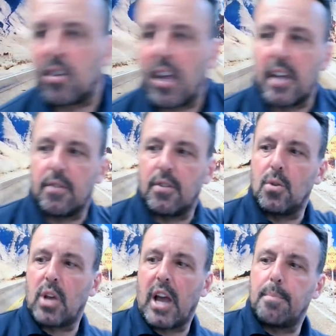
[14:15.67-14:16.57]
Dave,
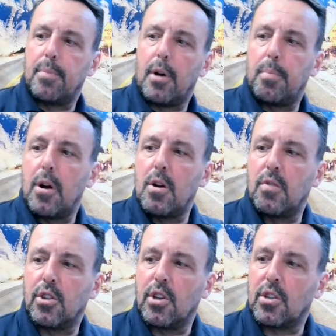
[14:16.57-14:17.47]
you can pop over.
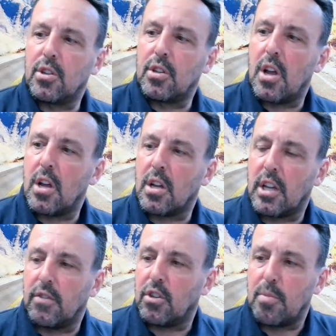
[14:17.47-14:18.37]
Just
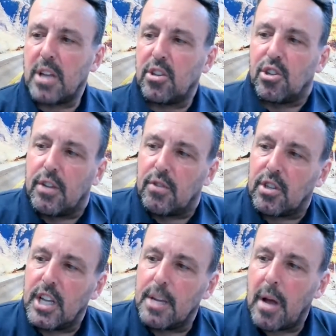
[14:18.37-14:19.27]
give us a message, give us
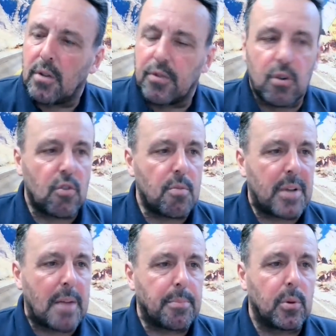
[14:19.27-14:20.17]
an email if you're in
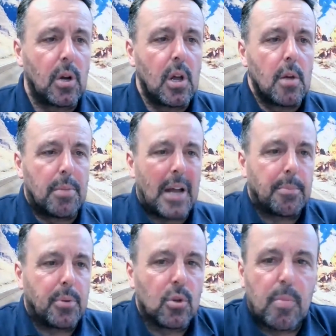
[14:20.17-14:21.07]
Blackpool.
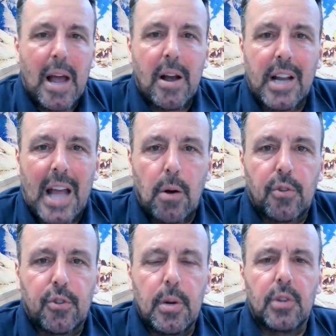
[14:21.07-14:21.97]
Blackpool's about an hour
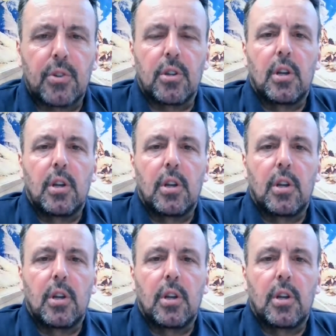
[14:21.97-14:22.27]
from us.